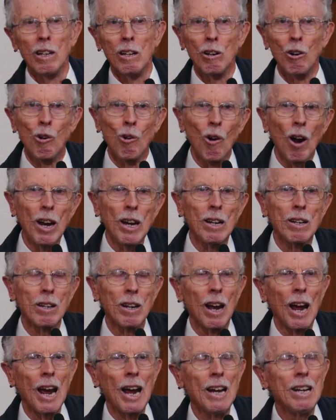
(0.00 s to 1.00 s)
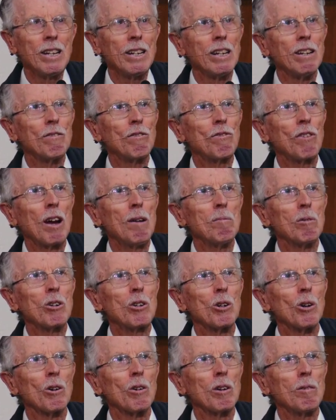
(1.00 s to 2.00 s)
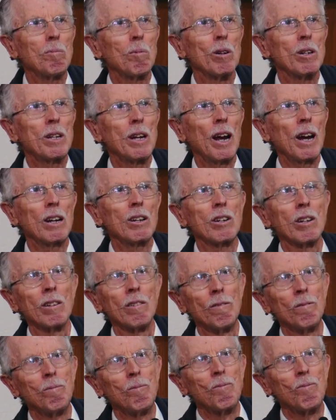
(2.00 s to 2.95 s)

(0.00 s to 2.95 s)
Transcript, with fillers: great anti inflammatory protection.